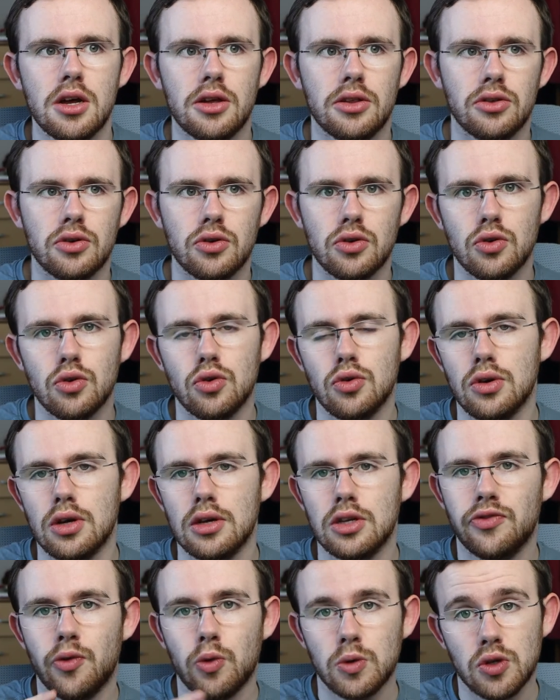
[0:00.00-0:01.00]
through
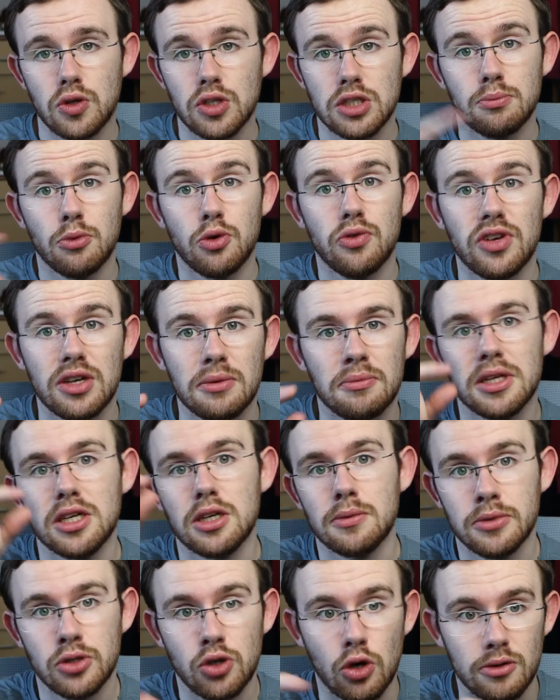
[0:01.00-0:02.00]
photons moving,
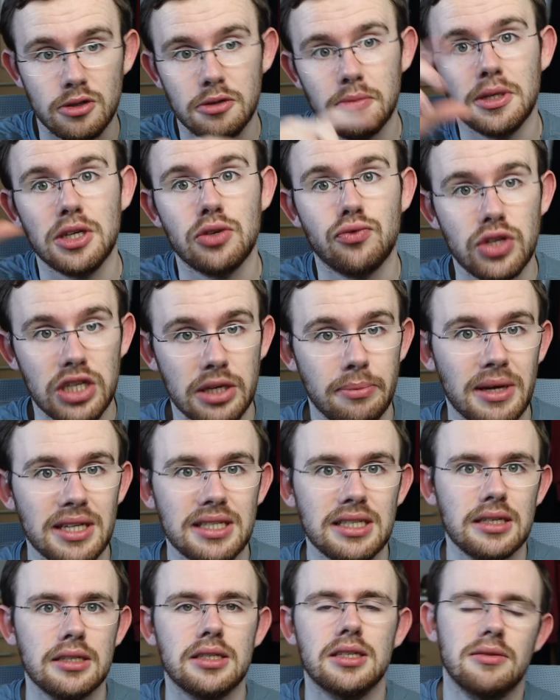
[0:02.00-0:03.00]
being absorbed, being
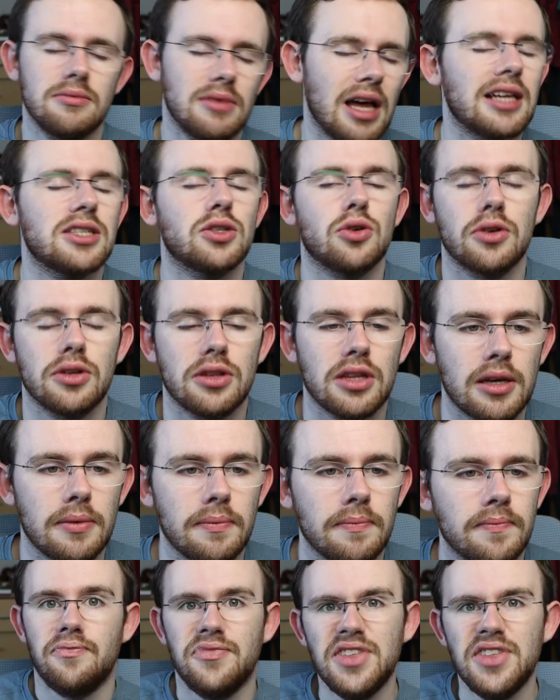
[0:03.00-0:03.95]
re-emitted, that sort of thing.